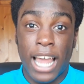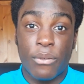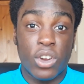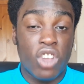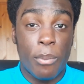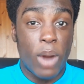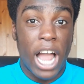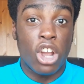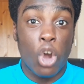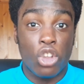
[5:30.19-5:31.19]
Like for example,
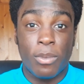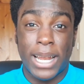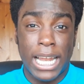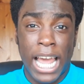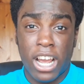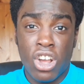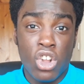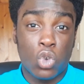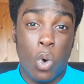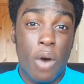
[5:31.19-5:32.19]
I can go to bed at like
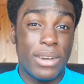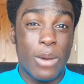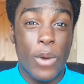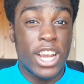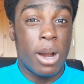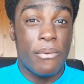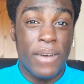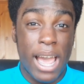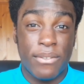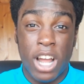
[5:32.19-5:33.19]
12 and then wake up
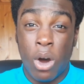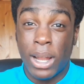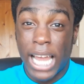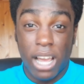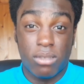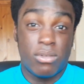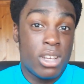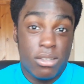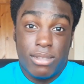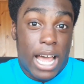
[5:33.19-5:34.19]
5 now, and like
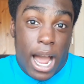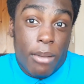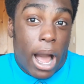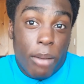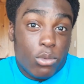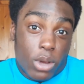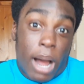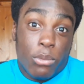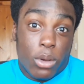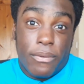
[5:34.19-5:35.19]
I'm
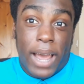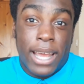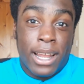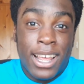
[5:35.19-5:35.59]
doing fine.